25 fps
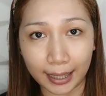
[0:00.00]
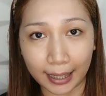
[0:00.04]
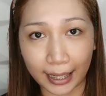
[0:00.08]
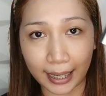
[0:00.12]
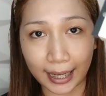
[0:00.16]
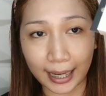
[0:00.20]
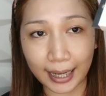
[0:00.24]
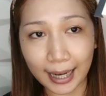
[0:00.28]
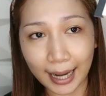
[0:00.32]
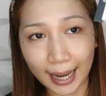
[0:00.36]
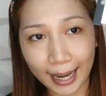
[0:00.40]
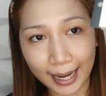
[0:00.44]

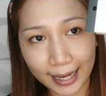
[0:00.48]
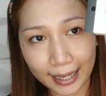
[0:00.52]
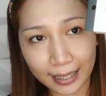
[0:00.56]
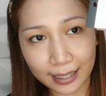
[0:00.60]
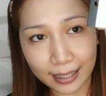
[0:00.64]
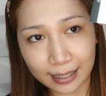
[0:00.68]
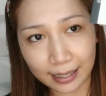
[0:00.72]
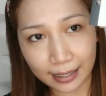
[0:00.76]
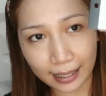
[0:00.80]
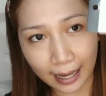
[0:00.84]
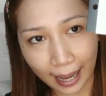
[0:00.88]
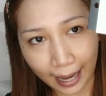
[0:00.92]
Kilay
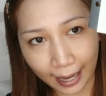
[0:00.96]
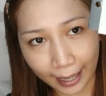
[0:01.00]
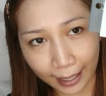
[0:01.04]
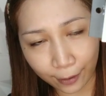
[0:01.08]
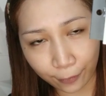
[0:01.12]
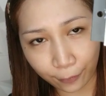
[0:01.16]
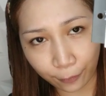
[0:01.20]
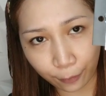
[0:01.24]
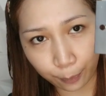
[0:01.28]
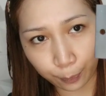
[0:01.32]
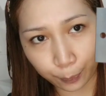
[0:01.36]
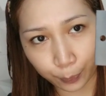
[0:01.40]
is
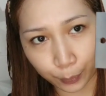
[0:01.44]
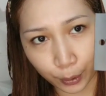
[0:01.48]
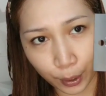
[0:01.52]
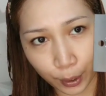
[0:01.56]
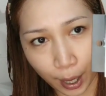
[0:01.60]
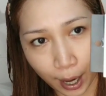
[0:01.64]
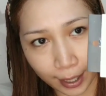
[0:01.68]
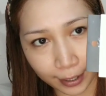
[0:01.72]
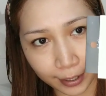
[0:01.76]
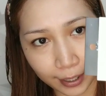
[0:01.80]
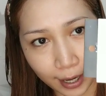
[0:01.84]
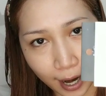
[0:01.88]
Life
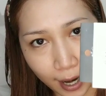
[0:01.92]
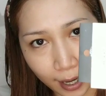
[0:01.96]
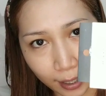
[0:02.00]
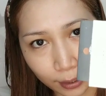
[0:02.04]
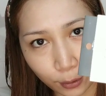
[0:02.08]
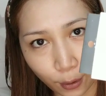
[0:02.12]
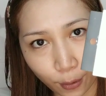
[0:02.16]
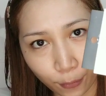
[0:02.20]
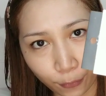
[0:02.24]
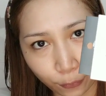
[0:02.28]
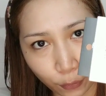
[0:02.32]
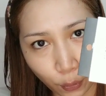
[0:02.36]

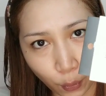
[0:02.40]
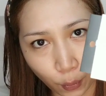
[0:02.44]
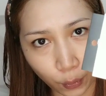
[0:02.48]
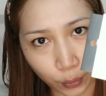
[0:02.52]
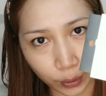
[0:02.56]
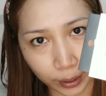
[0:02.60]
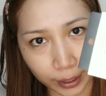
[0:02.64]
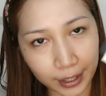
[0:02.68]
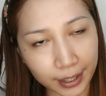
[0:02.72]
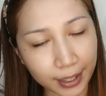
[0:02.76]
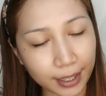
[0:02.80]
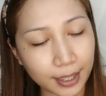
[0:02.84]
product, of
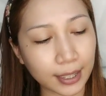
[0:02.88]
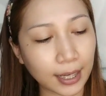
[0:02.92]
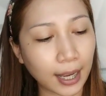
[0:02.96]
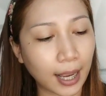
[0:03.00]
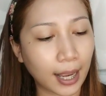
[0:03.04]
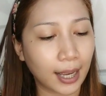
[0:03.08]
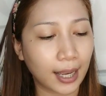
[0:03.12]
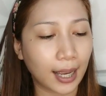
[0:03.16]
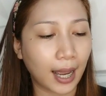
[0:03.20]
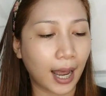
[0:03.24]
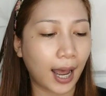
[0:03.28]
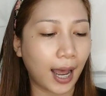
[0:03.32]

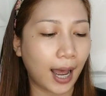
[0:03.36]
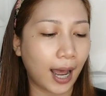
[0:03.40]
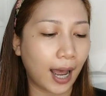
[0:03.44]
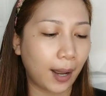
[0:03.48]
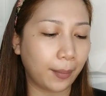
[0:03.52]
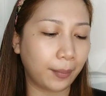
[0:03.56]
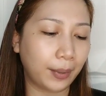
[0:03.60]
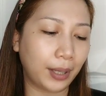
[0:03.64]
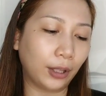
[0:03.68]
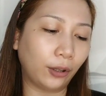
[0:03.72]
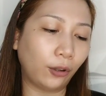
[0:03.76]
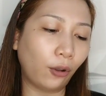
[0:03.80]
course.
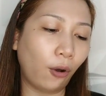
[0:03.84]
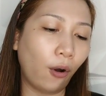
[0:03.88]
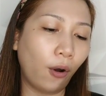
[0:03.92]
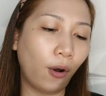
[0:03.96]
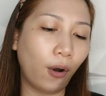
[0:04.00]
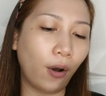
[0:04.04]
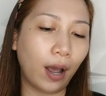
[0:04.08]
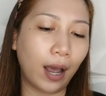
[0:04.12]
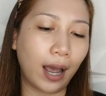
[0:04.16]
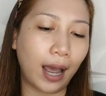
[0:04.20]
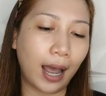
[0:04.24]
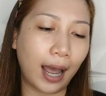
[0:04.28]

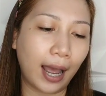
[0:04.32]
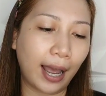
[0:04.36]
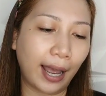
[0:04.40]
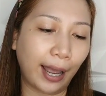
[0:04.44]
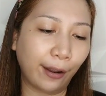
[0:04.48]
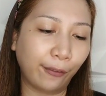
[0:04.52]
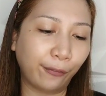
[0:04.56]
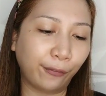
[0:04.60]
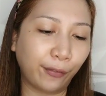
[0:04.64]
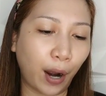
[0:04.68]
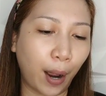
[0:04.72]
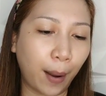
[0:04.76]
Ito
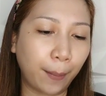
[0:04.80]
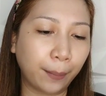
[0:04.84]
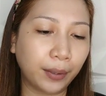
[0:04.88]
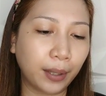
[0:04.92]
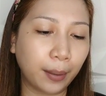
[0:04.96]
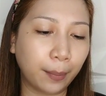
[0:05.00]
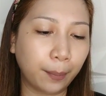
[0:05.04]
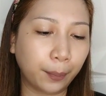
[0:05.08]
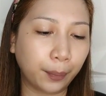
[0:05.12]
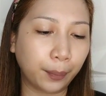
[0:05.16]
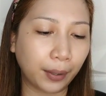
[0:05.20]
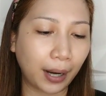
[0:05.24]
ay
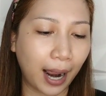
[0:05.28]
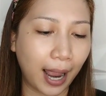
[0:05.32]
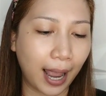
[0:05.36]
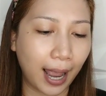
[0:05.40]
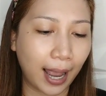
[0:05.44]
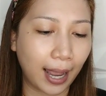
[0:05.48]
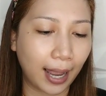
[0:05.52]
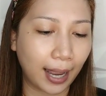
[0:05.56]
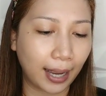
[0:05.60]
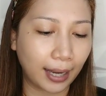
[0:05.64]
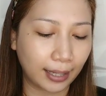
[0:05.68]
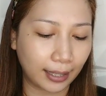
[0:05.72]
from the
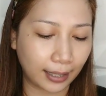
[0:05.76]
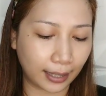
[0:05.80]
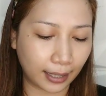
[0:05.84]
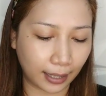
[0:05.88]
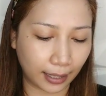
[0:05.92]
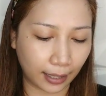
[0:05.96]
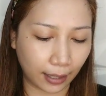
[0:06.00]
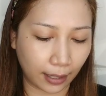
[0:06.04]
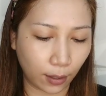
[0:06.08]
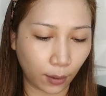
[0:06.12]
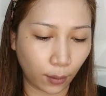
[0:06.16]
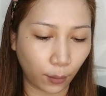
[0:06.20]

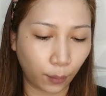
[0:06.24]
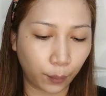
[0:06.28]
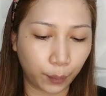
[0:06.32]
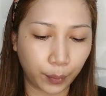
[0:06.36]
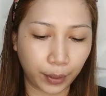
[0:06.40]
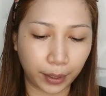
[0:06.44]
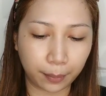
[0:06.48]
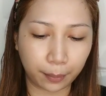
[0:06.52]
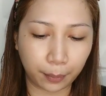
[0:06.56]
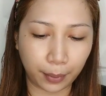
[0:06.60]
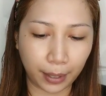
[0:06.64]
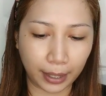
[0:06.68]
brand,
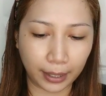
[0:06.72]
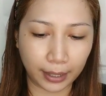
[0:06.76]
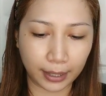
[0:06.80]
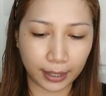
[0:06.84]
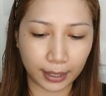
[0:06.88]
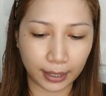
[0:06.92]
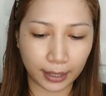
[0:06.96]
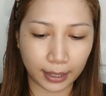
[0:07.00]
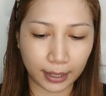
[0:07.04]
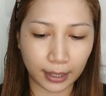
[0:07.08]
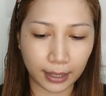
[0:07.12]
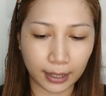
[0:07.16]
what
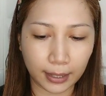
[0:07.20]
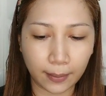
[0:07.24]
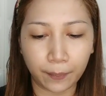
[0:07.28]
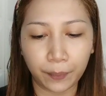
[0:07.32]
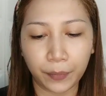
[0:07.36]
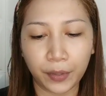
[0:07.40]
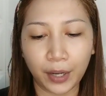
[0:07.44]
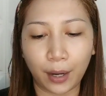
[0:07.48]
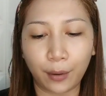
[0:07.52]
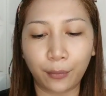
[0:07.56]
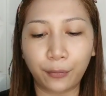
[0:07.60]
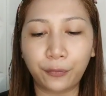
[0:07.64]
brand is this?
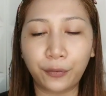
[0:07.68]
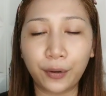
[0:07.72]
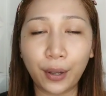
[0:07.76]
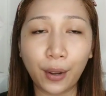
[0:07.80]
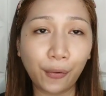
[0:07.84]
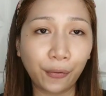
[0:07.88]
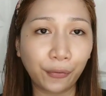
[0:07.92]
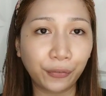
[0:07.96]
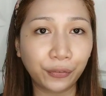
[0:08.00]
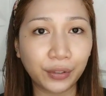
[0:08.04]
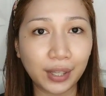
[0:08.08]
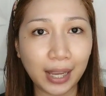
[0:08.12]

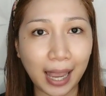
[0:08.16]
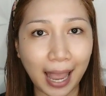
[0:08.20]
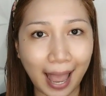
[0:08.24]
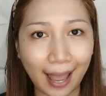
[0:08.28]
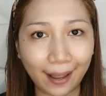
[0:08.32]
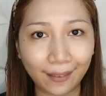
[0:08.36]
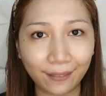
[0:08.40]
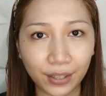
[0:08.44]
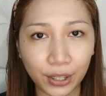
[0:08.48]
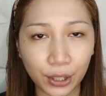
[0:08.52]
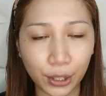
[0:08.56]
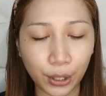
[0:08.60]
Fifth
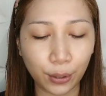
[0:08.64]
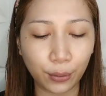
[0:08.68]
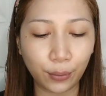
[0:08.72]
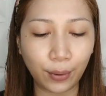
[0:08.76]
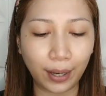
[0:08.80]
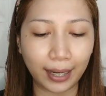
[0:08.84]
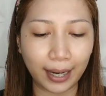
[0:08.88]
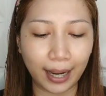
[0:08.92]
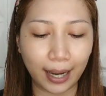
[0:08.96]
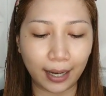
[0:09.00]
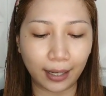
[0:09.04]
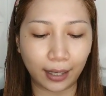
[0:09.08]
Avenue,
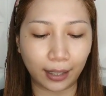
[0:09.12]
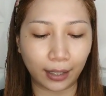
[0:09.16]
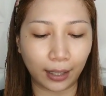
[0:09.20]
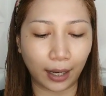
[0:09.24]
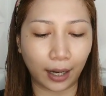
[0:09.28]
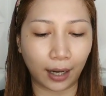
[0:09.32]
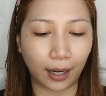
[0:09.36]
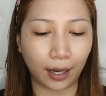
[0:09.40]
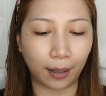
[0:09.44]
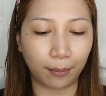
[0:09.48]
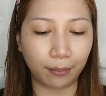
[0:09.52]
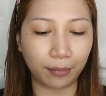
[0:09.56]
again,
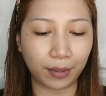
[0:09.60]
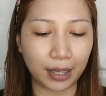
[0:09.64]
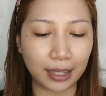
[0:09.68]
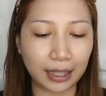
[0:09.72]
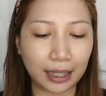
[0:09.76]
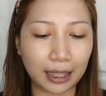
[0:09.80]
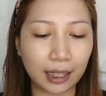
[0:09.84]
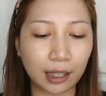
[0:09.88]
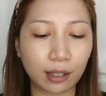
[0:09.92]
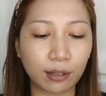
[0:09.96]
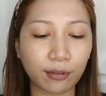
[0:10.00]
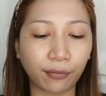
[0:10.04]
and
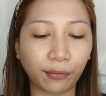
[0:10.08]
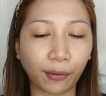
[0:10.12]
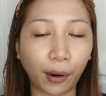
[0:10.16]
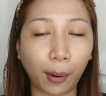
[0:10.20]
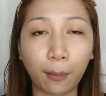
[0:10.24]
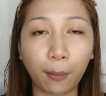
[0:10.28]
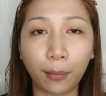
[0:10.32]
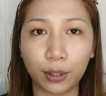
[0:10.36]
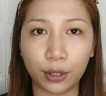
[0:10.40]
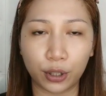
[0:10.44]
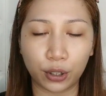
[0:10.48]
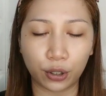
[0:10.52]
this is
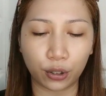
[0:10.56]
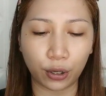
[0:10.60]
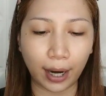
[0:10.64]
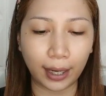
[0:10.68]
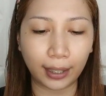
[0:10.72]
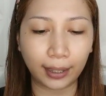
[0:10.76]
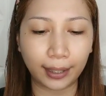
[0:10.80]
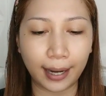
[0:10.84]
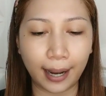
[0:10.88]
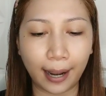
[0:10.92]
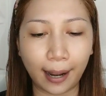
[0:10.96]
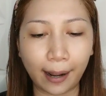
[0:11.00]
from
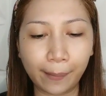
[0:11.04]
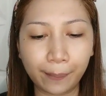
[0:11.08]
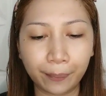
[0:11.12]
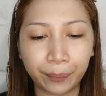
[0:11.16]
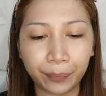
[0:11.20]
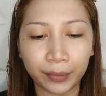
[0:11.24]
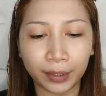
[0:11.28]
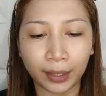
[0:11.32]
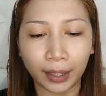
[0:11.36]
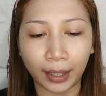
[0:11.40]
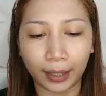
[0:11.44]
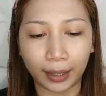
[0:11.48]
Australia.